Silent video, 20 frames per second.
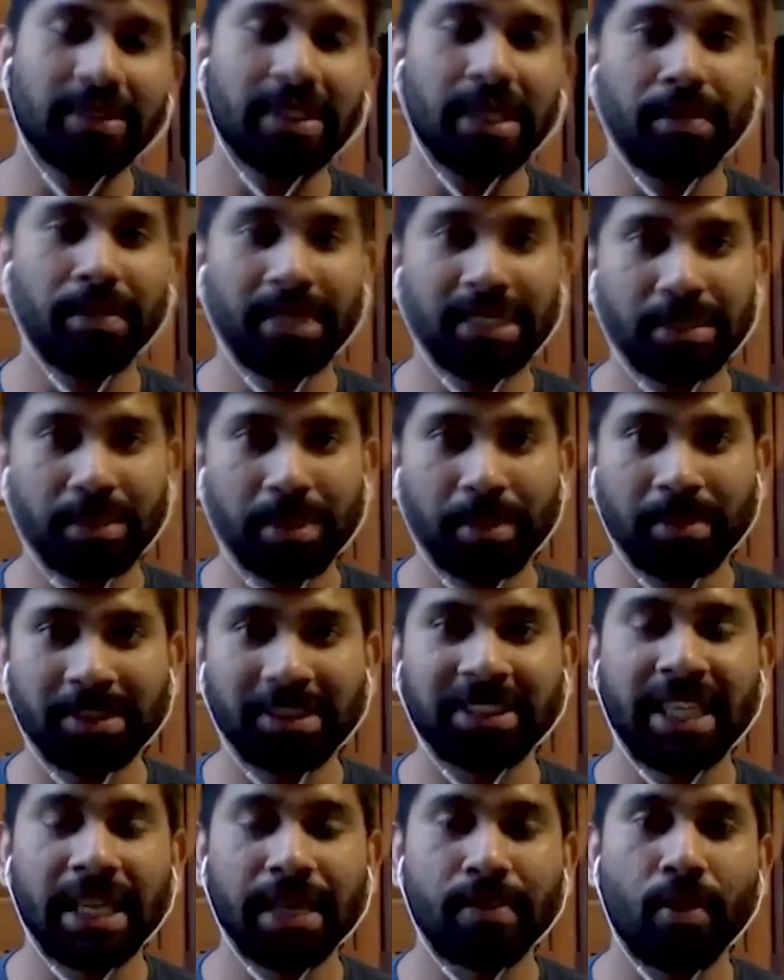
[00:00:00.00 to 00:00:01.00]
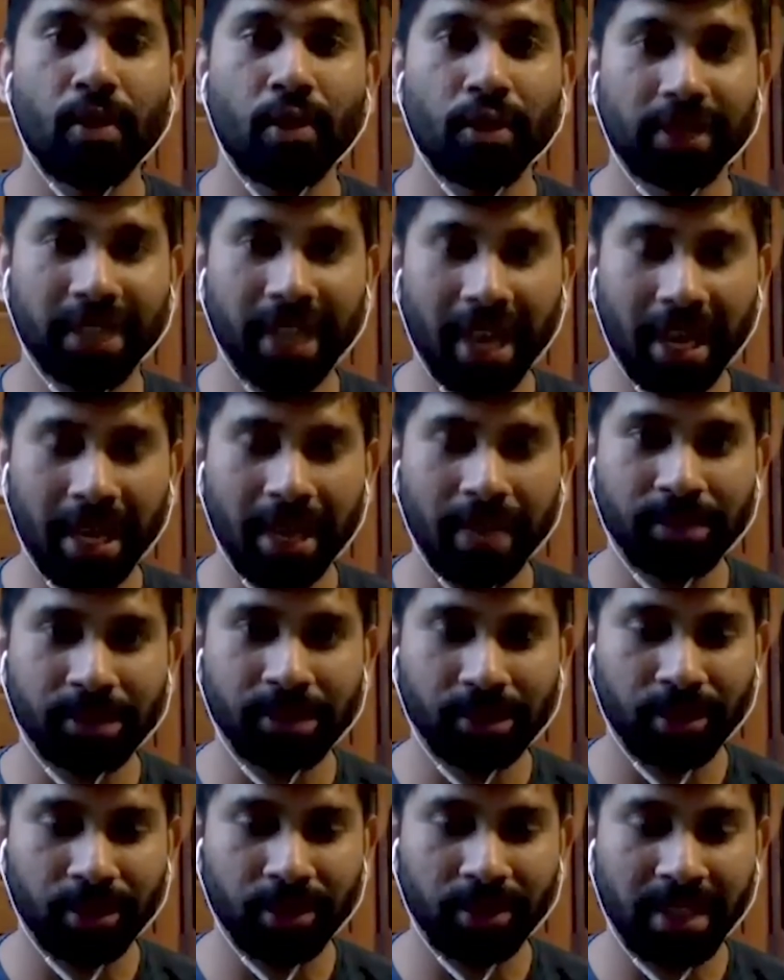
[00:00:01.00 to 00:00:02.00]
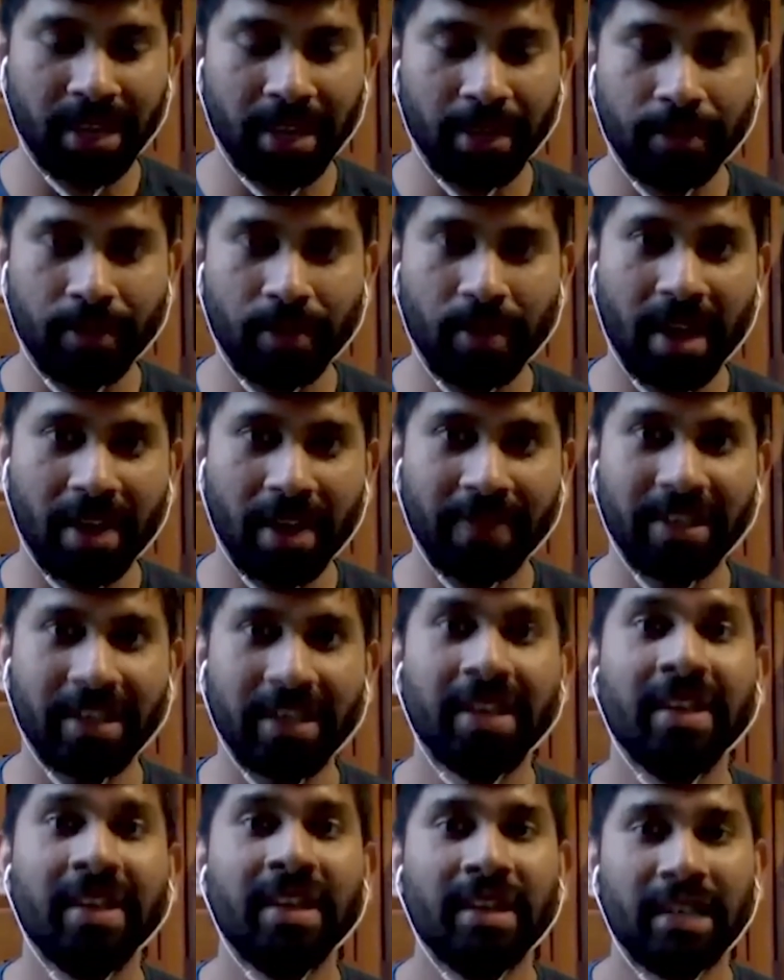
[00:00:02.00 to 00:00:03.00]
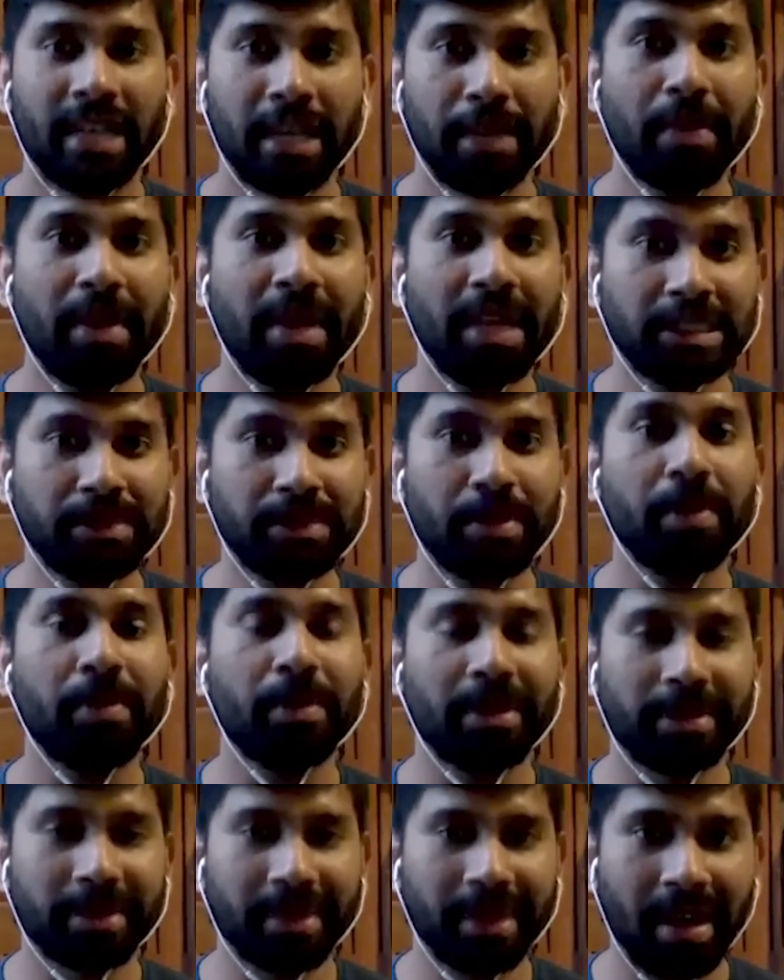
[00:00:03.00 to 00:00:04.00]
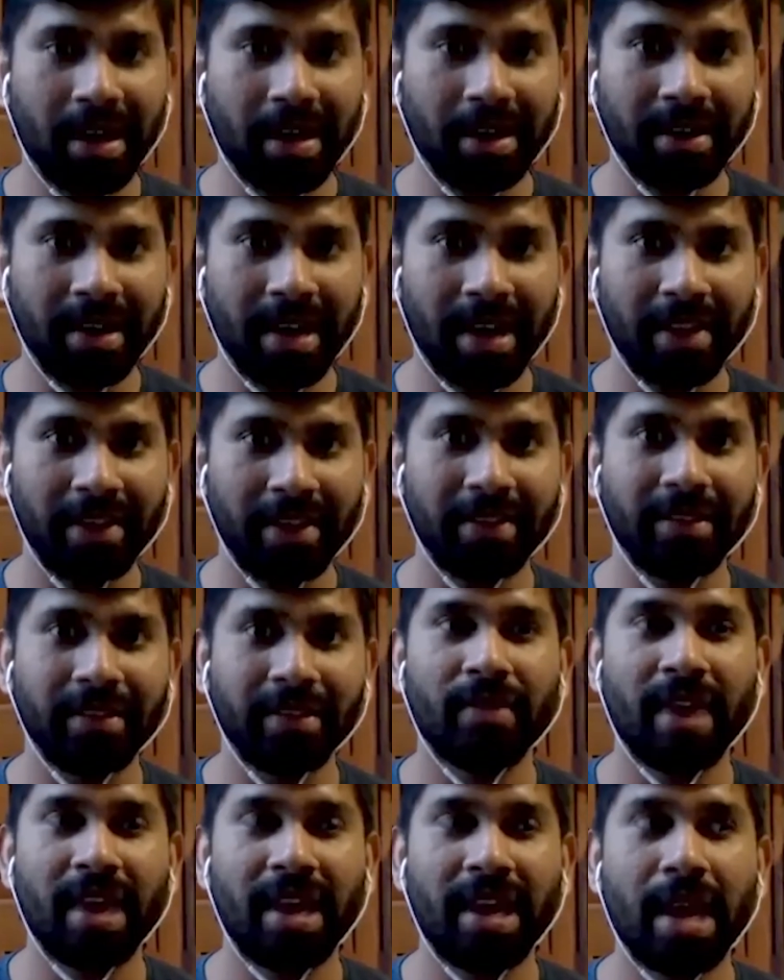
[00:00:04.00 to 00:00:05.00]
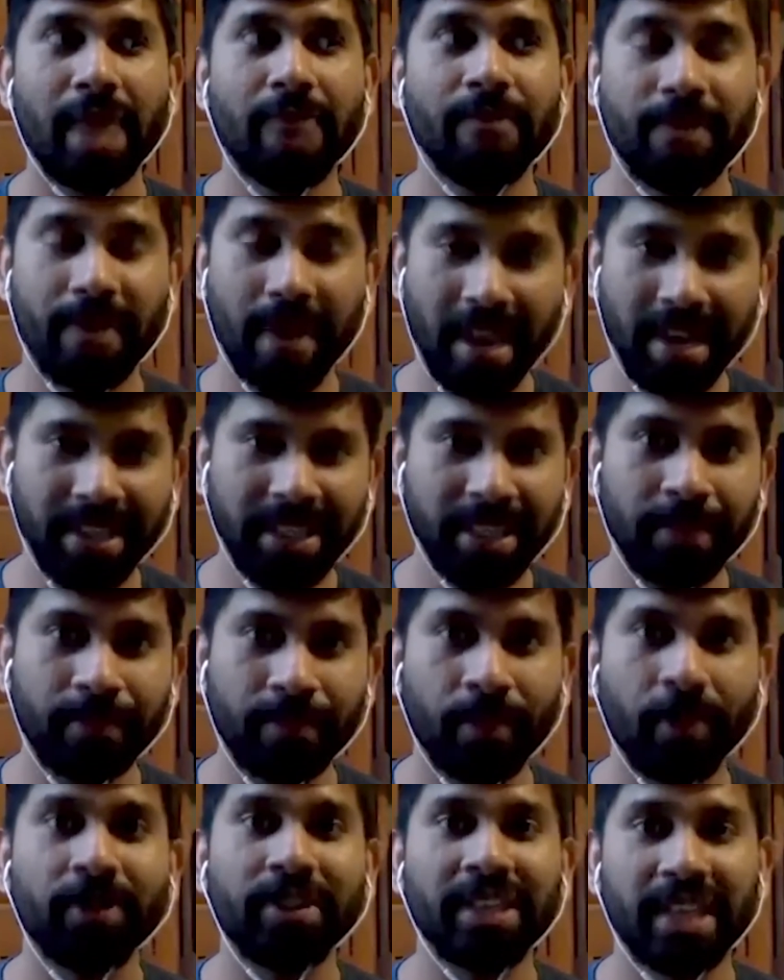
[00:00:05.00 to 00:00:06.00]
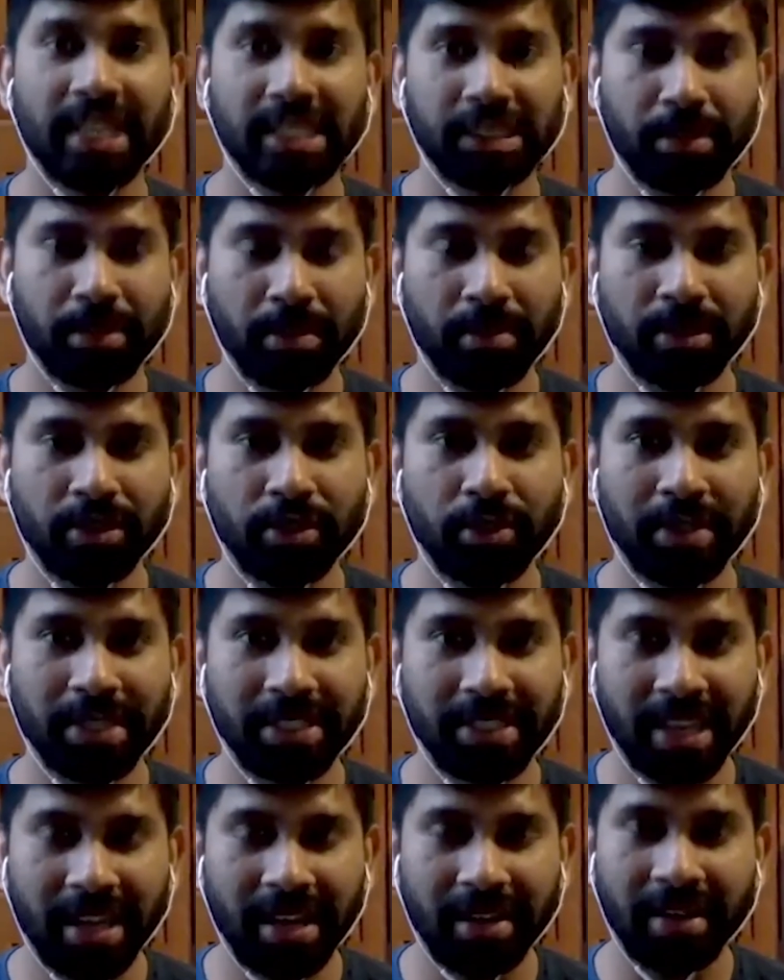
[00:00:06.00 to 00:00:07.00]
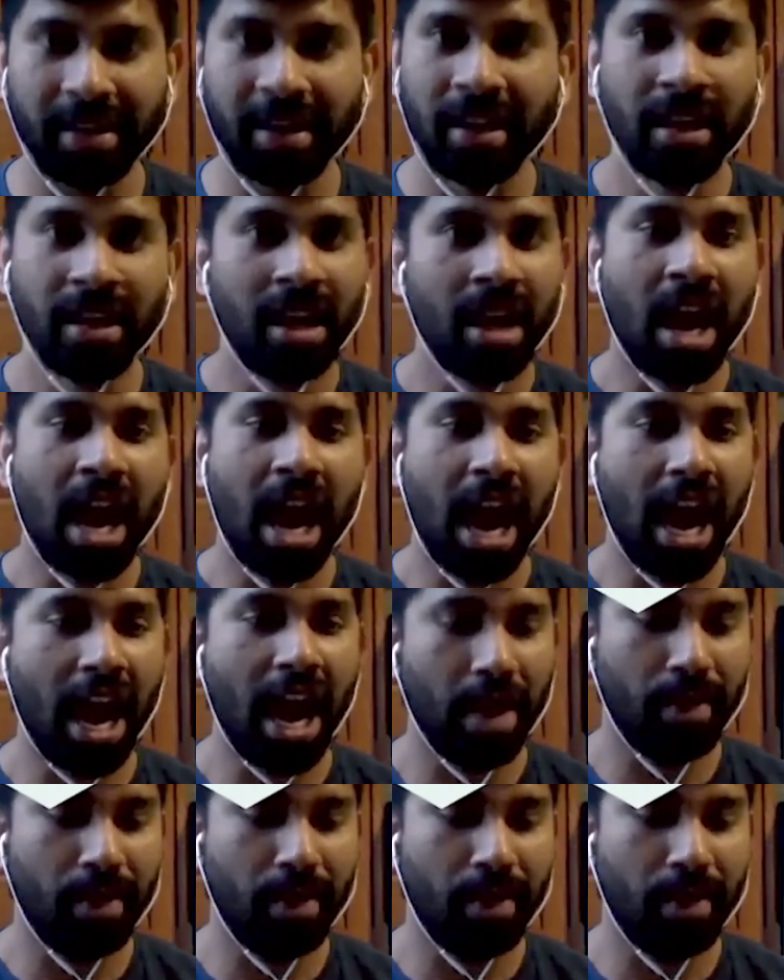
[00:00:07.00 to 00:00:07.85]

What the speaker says: some experiments take more time. So therefore, I will let my experiment run. And while I'm waiting for the experiment to be done, I have